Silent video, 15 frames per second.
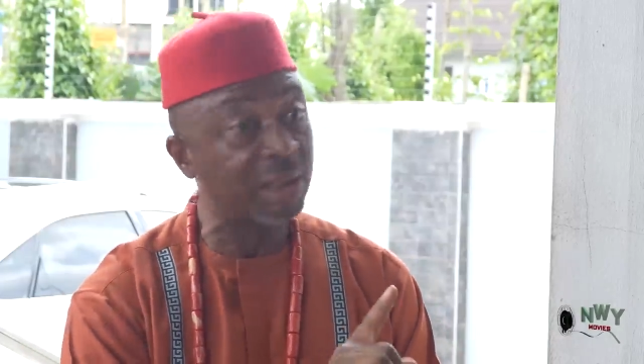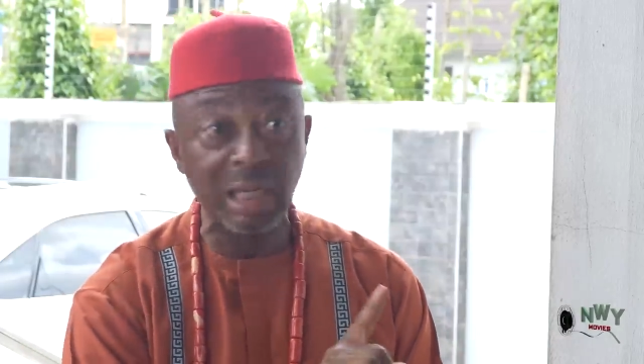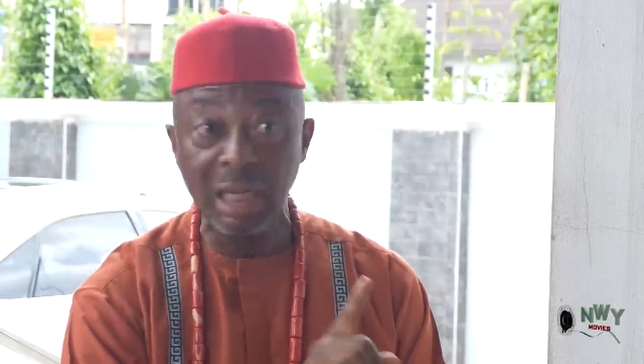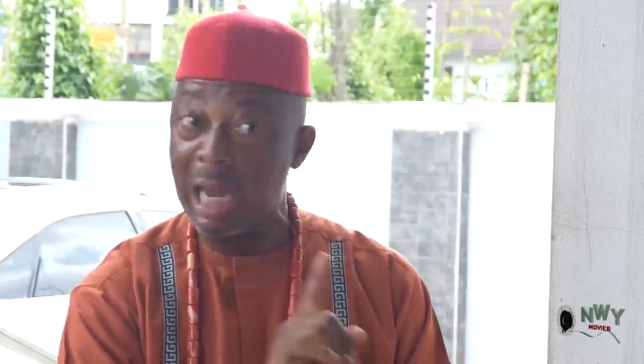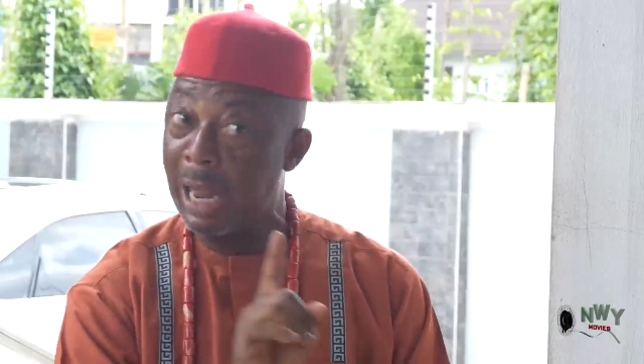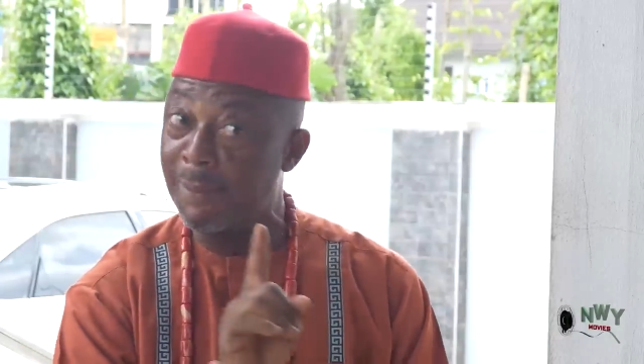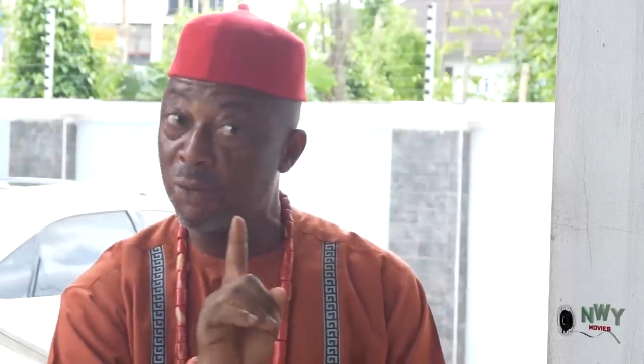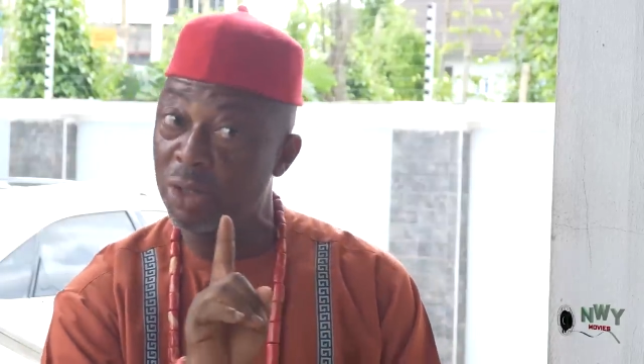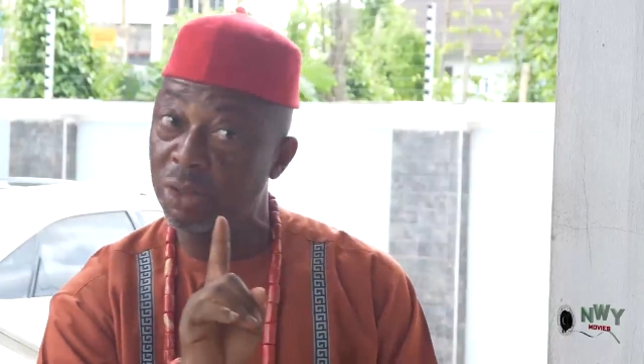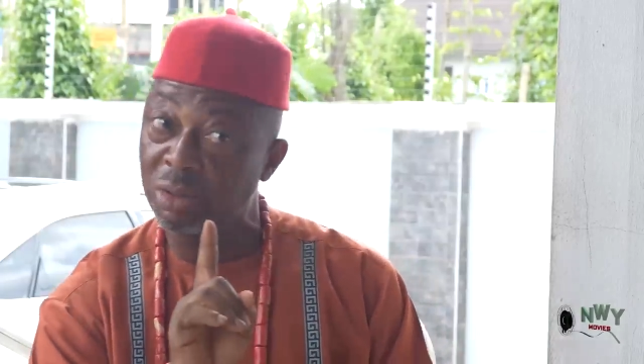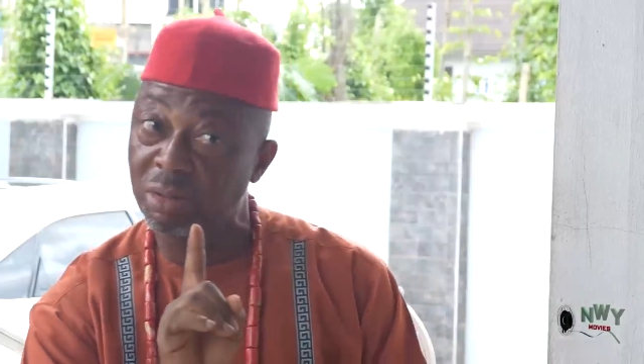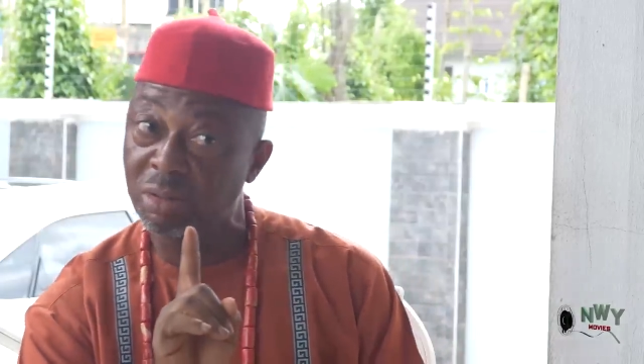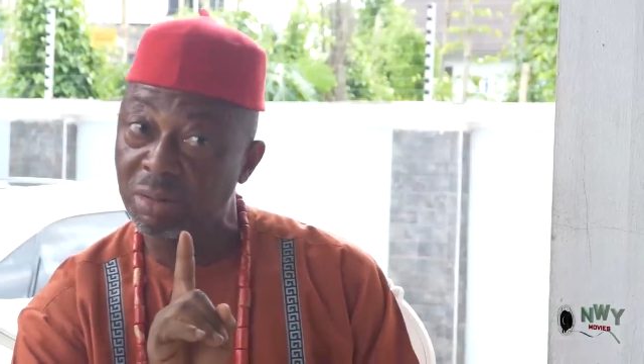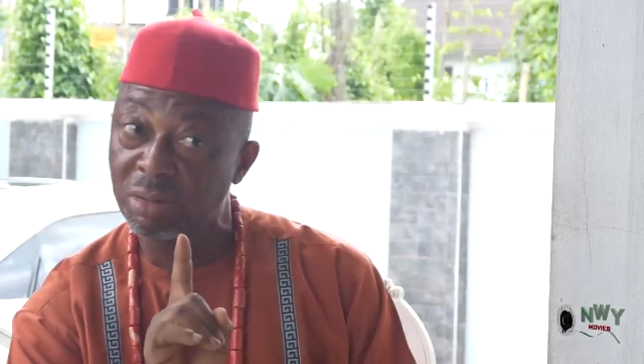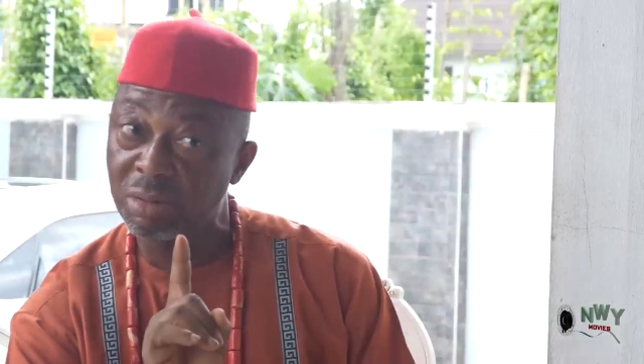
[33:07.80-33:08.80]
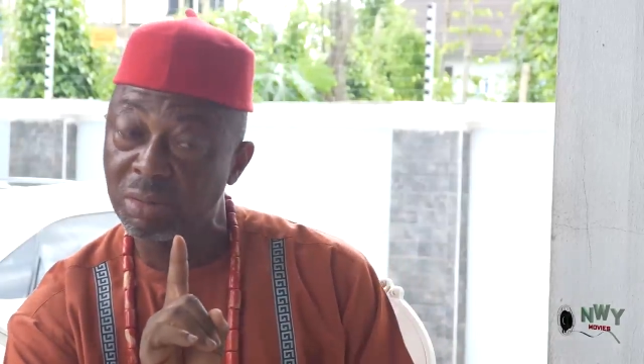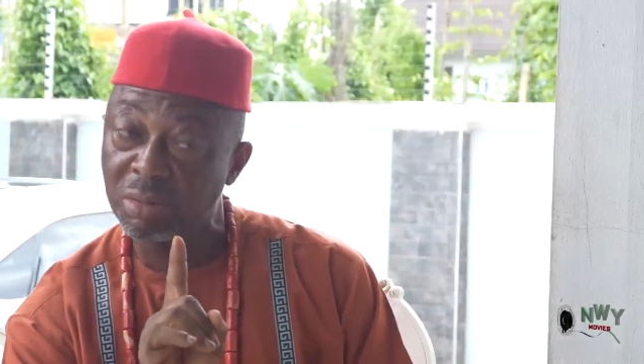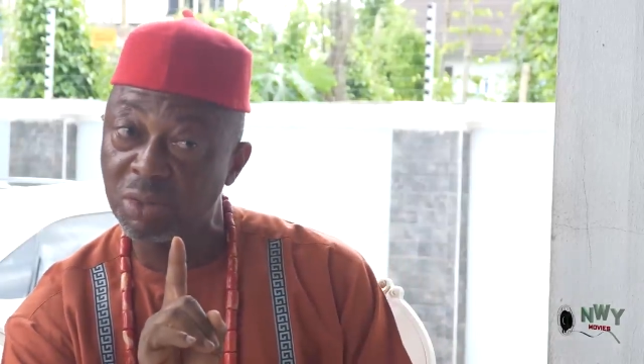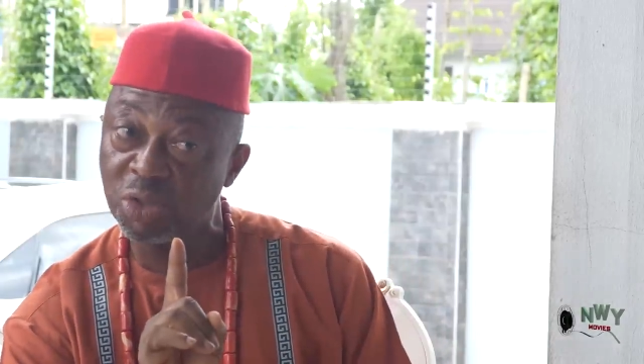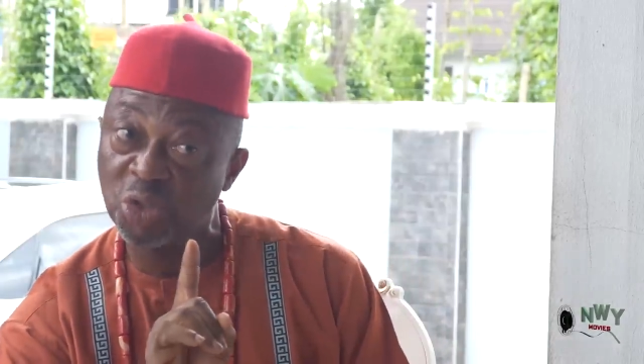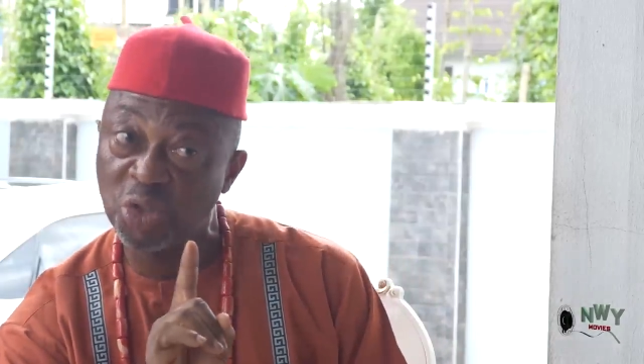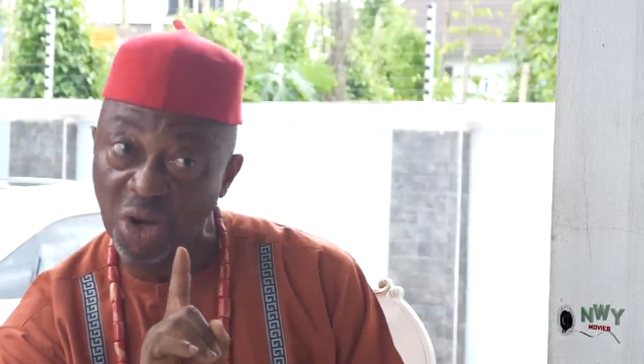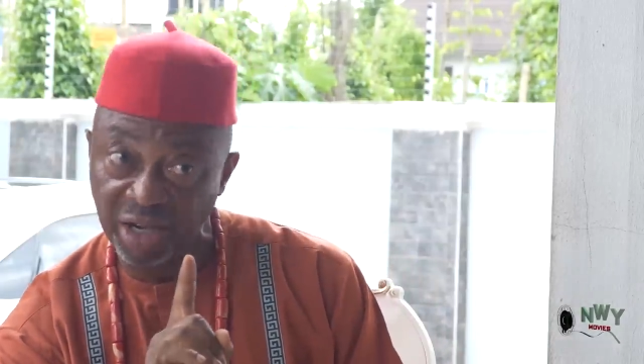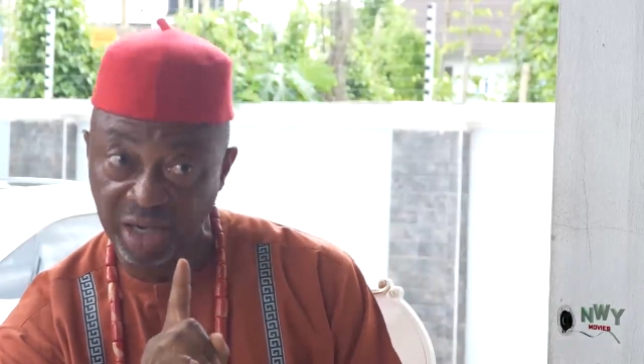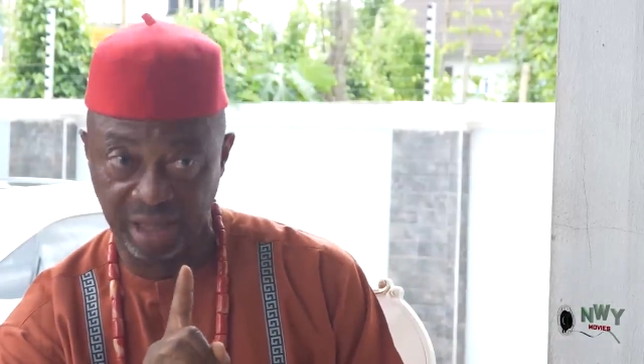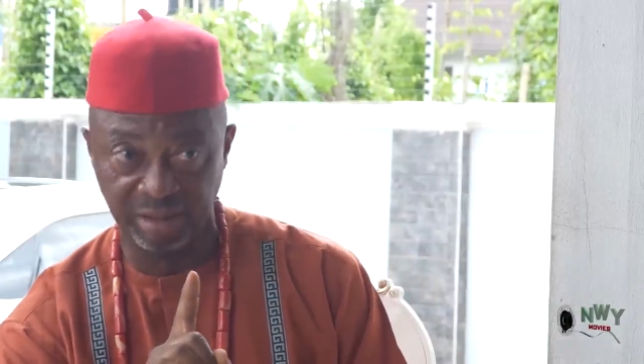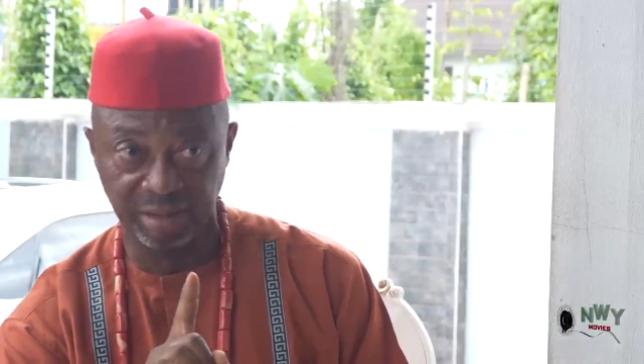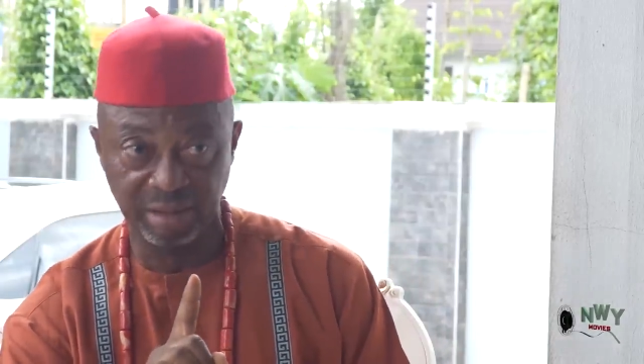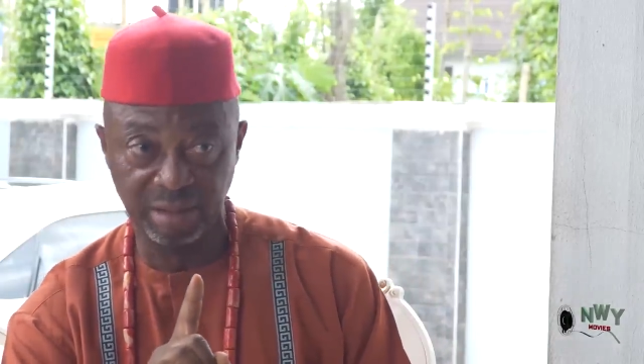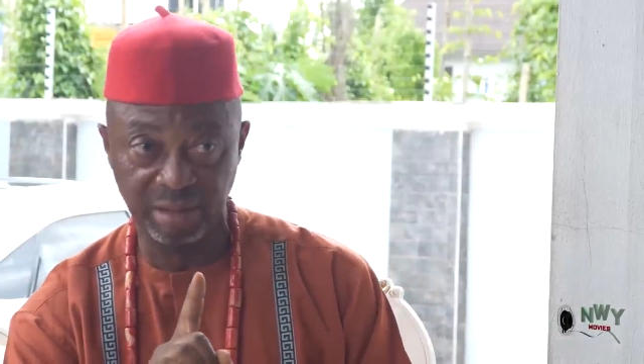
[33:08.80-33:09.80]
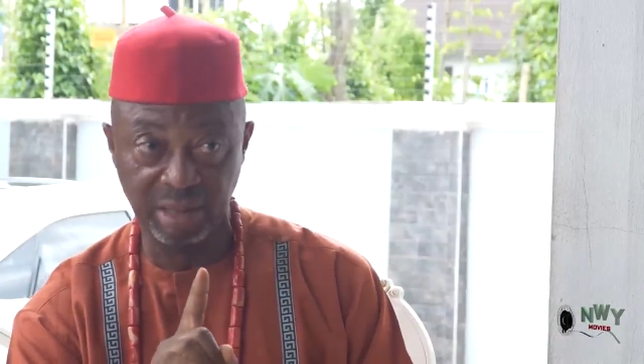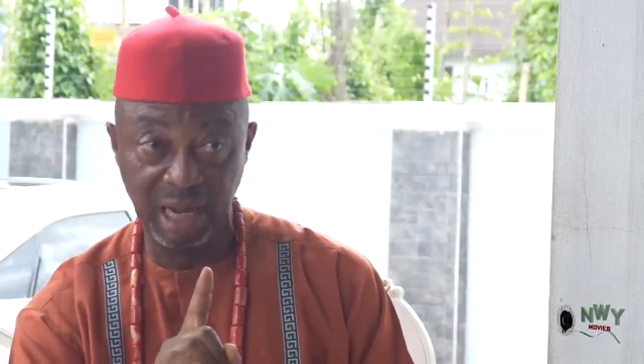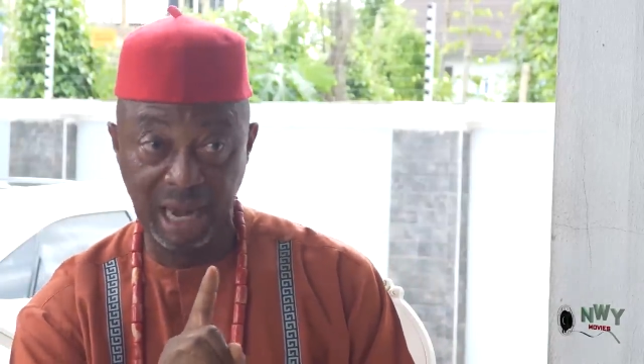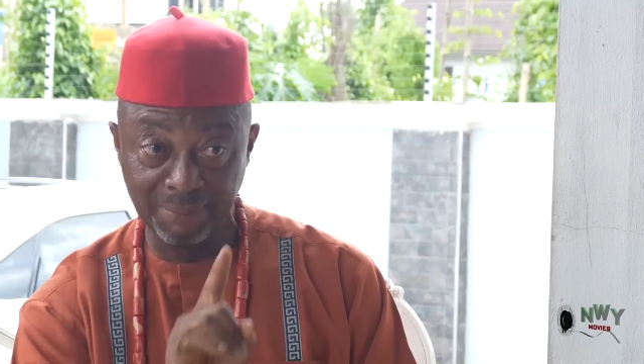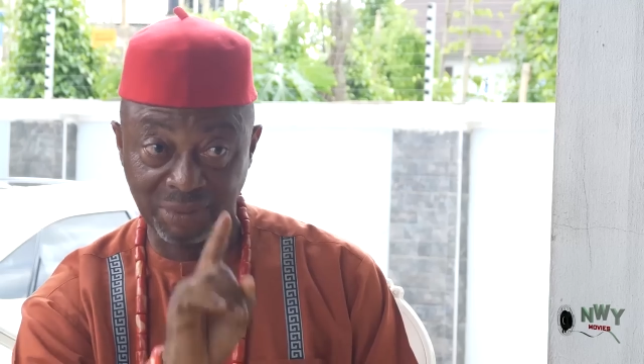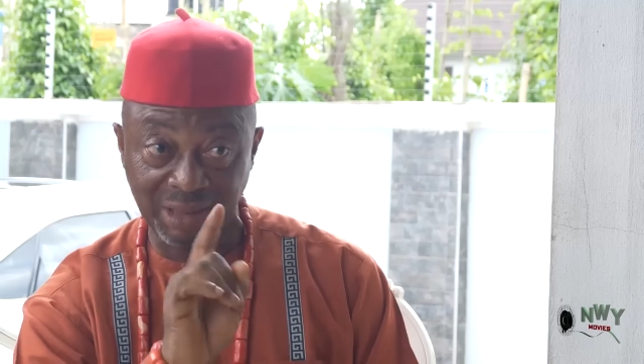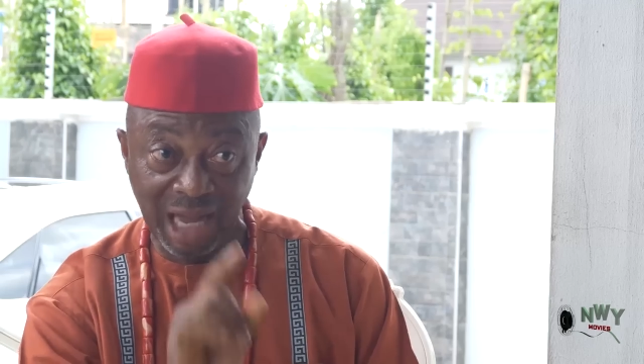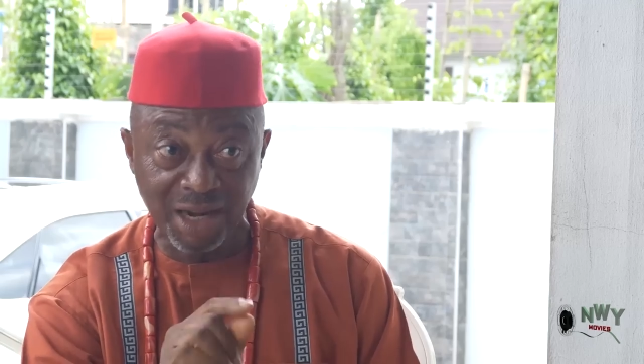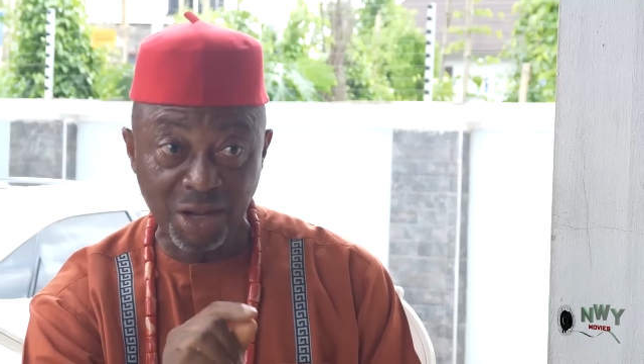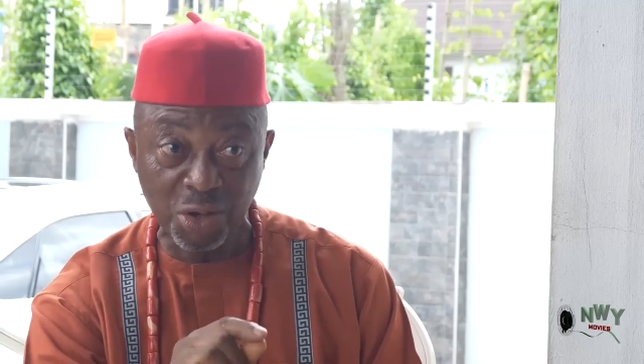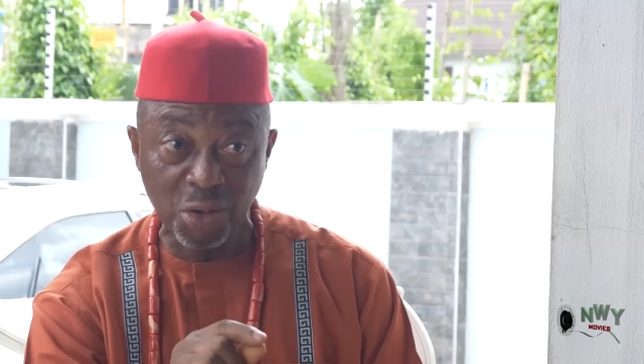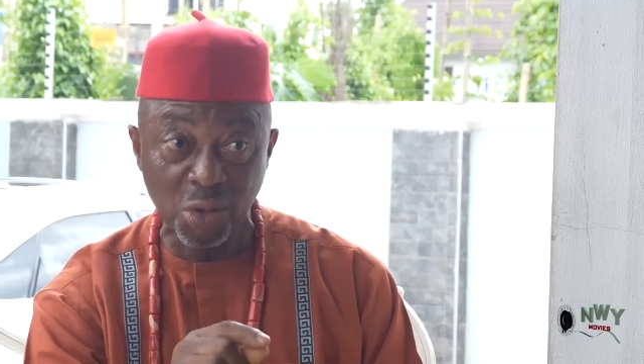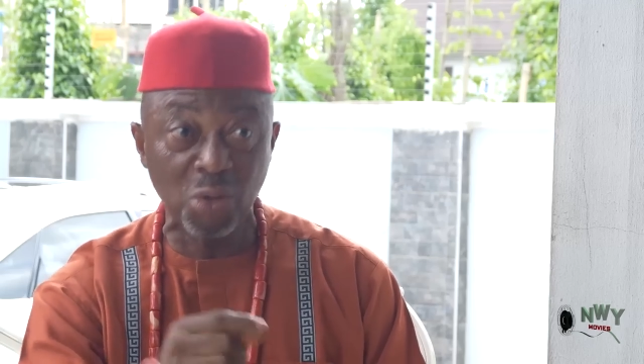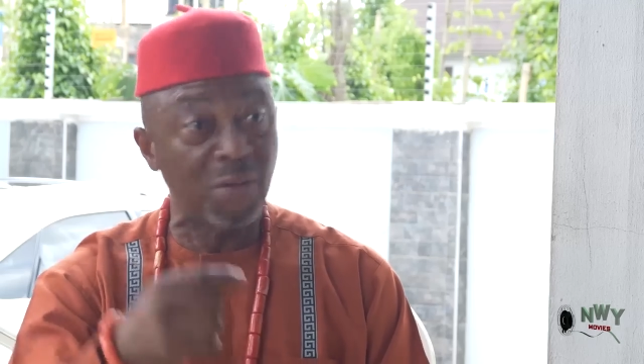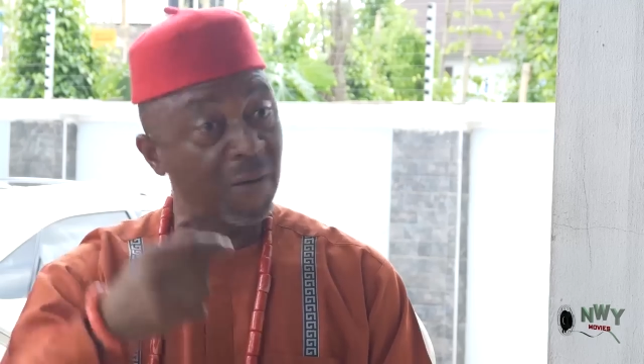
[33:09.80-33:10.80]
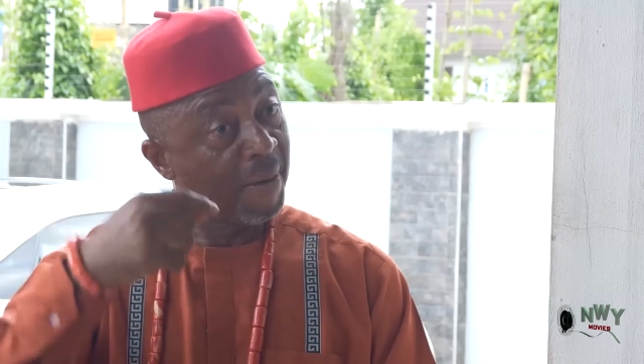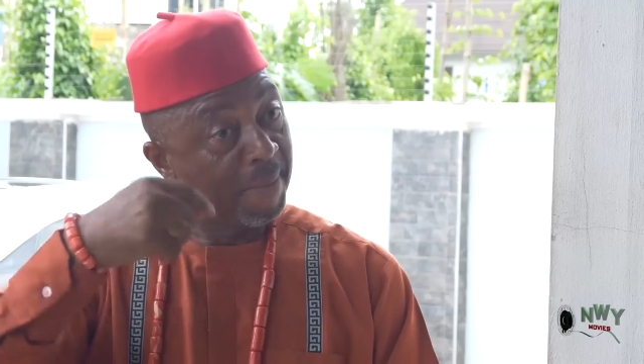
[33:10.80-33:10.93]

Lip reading: see, I am not joking. I'm telling you